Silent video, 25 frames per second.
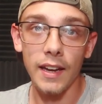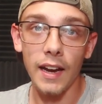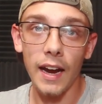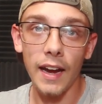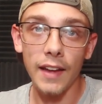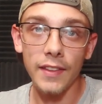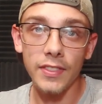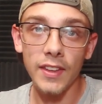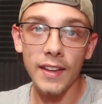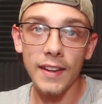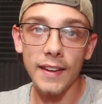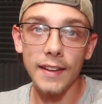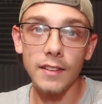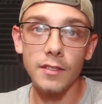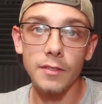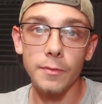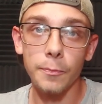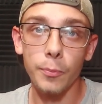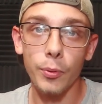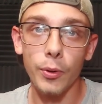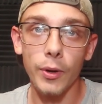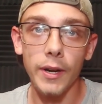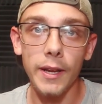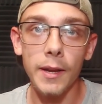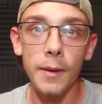I think it's
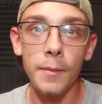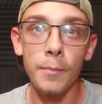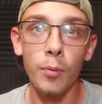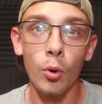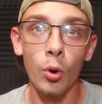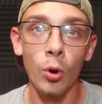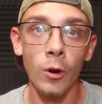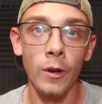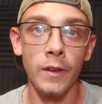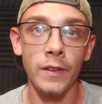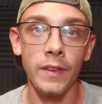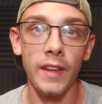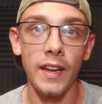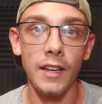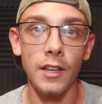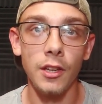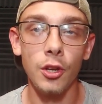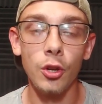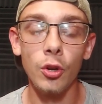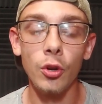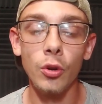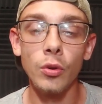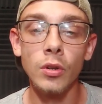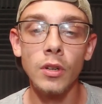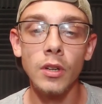pretty important that
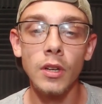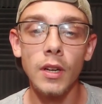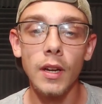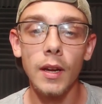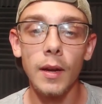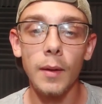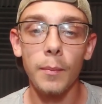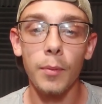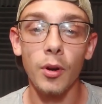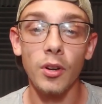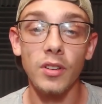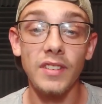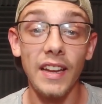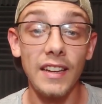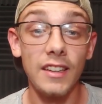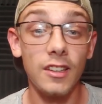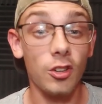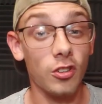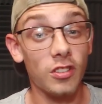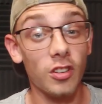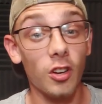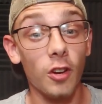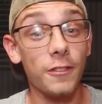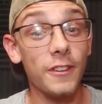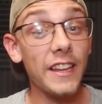you protect
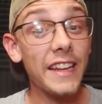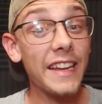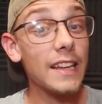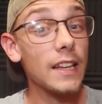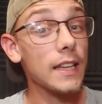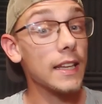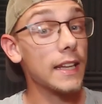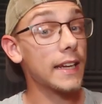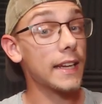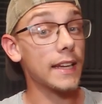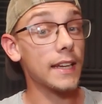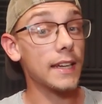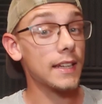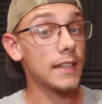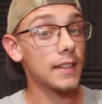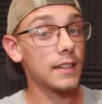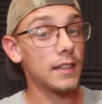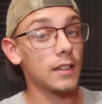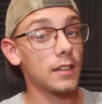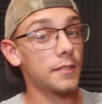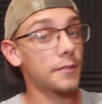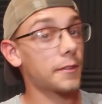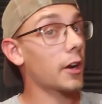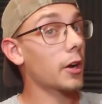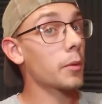yourself legally.
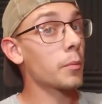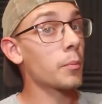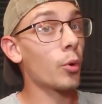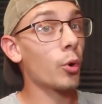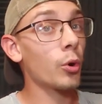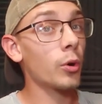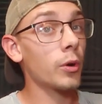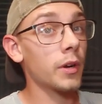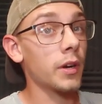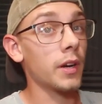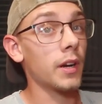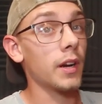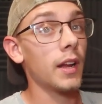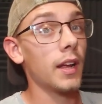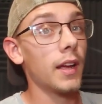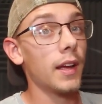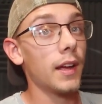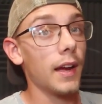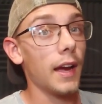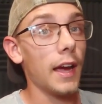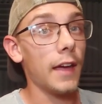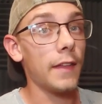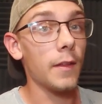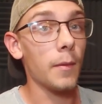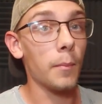It's very important.
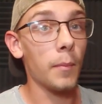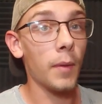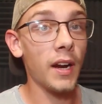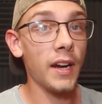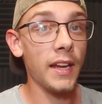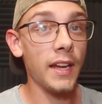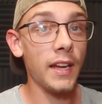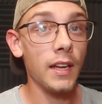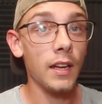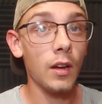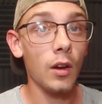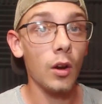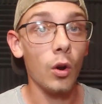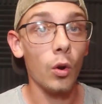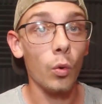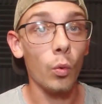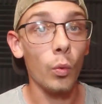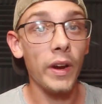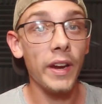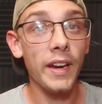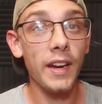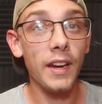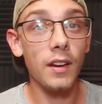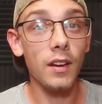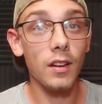And the money,
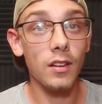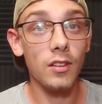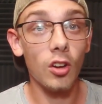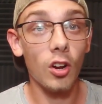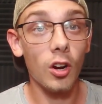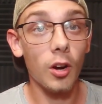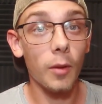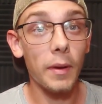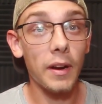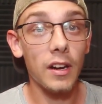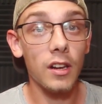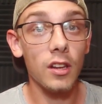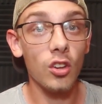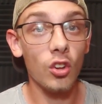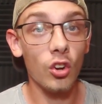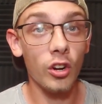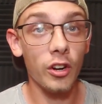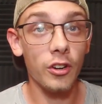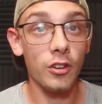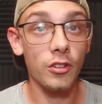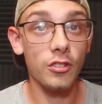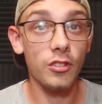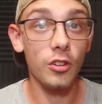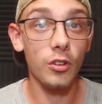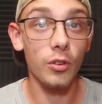we need to talk about a
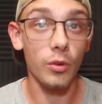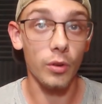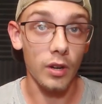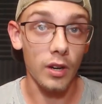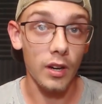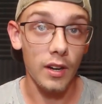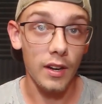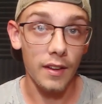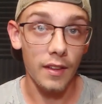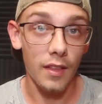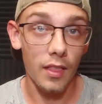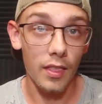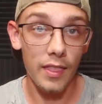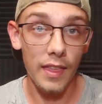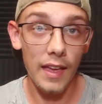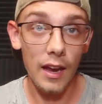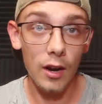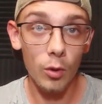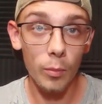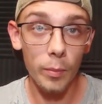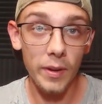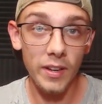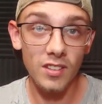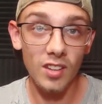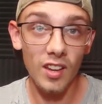lawyer too.
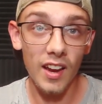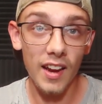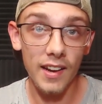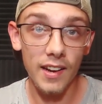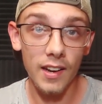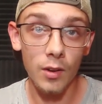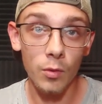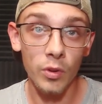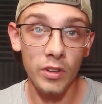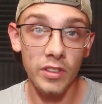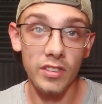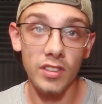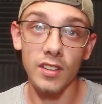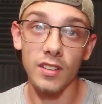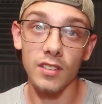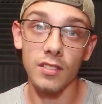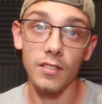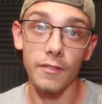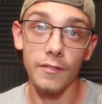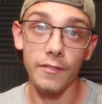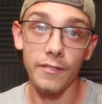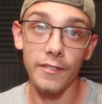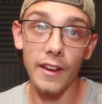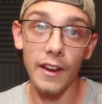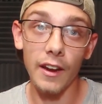That'll be tied in with this.
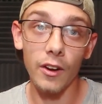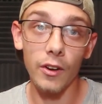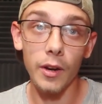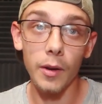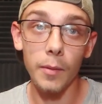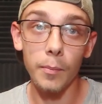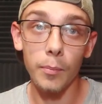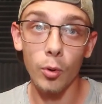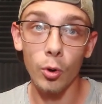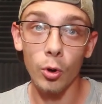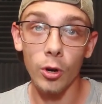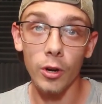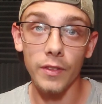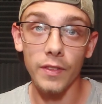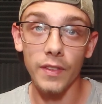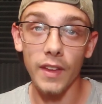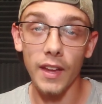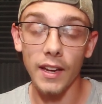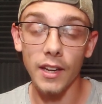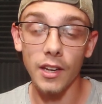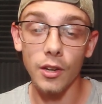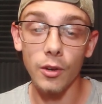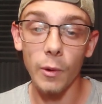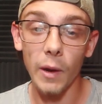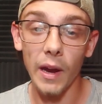Very important
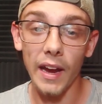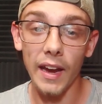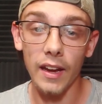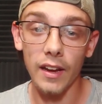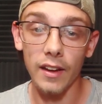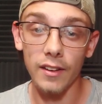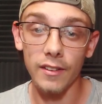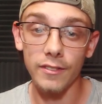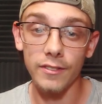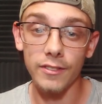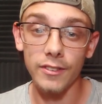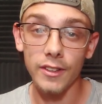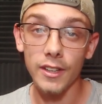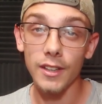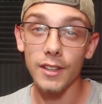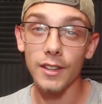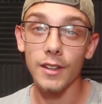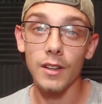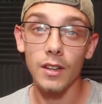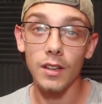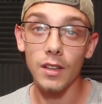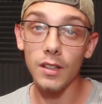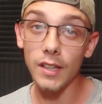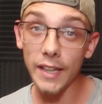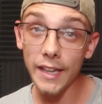that you have
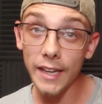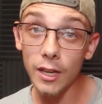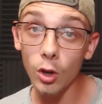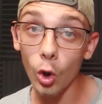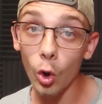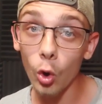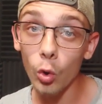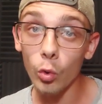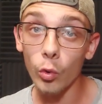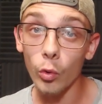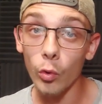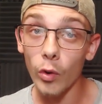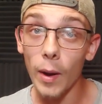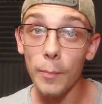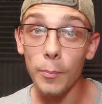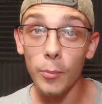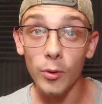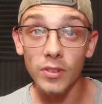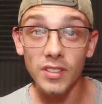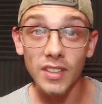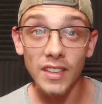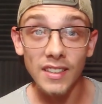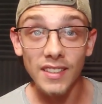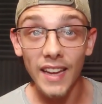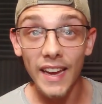legal
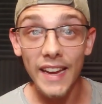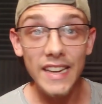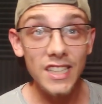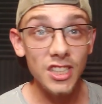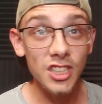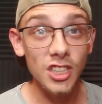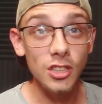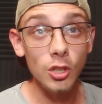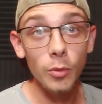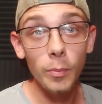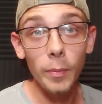representation.